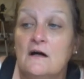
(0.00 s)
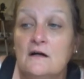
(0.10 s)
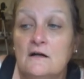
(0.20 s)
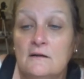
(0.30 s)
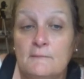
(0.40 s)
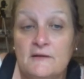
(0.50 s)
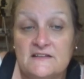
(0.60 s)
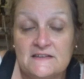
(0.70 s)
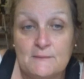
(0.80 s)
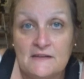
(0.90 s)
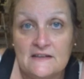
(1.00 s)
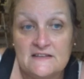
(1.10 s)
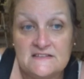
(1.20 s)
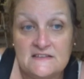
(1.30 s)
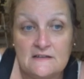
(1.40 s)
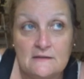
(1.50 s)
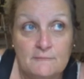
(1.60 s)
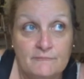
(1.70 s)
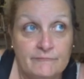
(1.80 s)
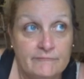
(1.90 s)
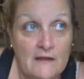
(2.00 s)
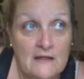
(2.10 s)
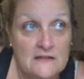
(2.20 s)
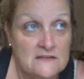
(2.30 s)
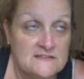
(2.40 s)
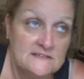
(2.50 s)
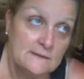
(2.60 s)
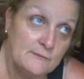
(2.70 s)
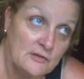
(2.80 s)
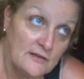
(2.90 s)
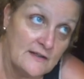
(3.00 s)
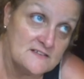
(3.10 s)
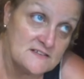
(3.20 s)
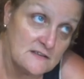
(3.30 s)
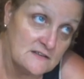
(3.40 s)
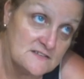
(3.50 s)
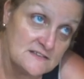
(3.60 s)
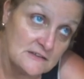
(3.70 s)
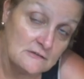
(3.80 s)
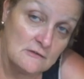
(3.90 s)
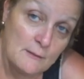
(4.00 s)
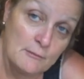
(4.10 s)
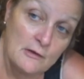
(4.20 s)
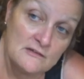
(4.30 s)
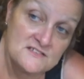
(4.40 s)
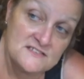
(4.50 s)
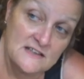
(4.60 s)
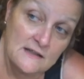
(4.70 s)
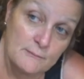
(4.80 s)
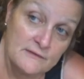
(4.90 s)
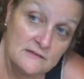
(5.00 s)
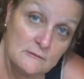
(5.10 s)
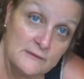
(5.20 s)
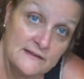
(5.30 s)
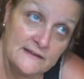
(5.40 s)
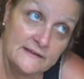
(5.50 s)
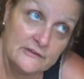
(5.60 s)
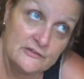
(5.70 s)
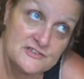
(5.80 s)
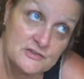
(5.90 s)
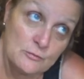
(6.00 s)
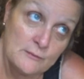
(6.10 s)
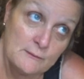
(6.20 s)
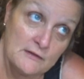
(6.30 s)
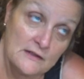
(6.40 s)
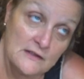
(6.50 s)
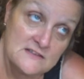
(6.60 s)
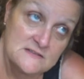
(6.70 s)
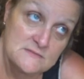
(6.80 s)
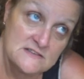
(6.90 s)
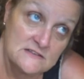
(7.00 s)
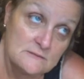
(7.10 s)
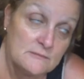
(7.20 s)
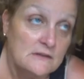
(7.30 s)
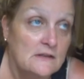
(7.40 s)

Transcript: um, by the time i get this up I didn't sleep good last night, so I probably stay up a little bit later, so maybe I can get some sleep.